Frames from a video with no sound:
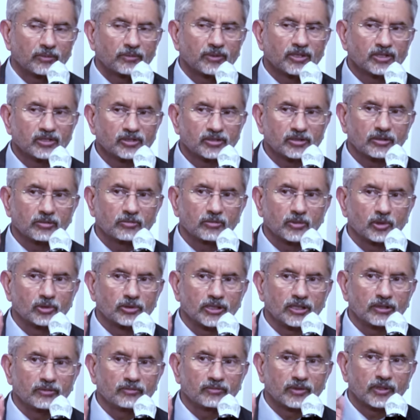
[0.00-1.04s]
Prime Minister
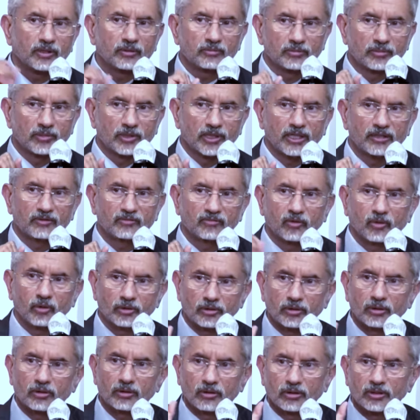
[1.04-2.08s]
Modi from Red
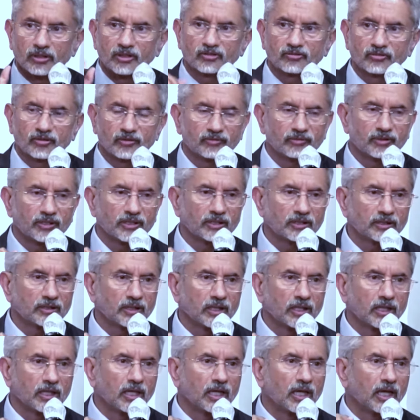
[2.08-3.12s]
Fort on August
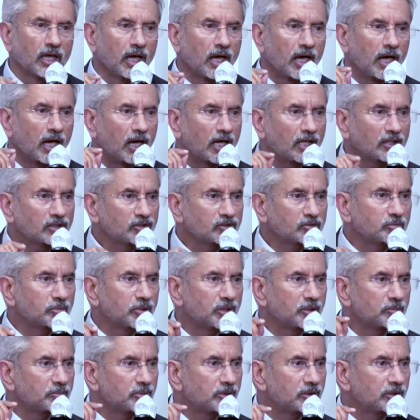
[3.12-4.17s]
15th asked
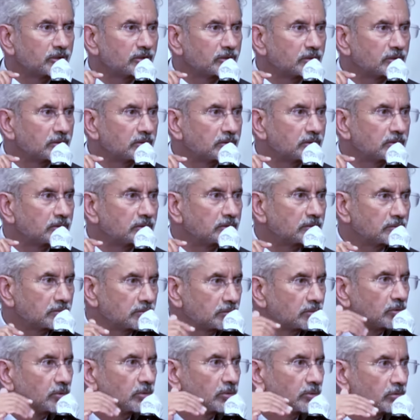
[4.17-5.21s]
people
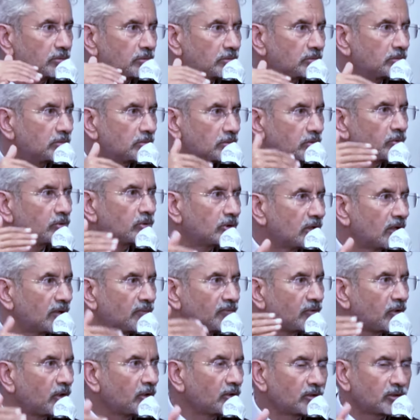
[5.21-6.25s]
who
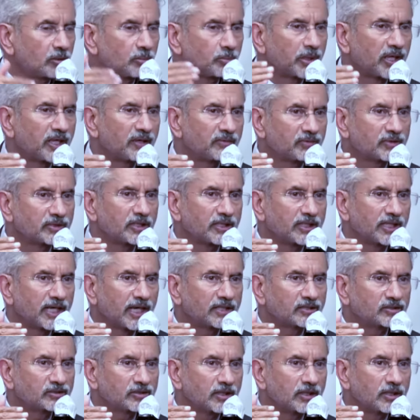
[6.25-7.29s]
could afford to pay for the
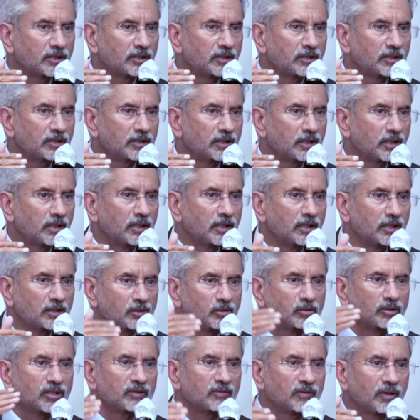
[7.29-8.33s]
gas cylinder
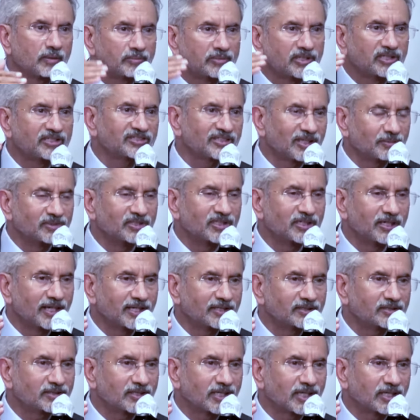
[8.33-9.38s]
to give up the
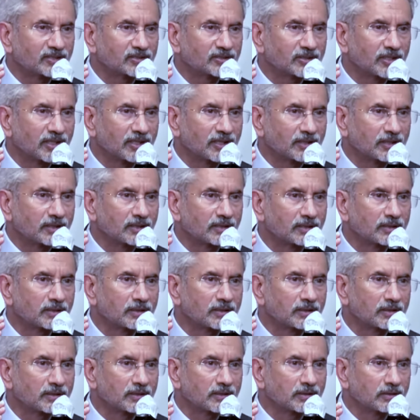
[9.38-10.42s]
subsidized gas cylinder.
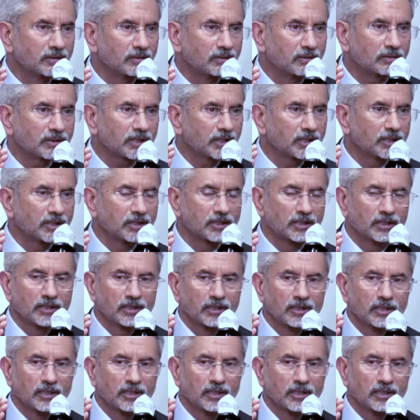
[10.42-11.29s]
Okay.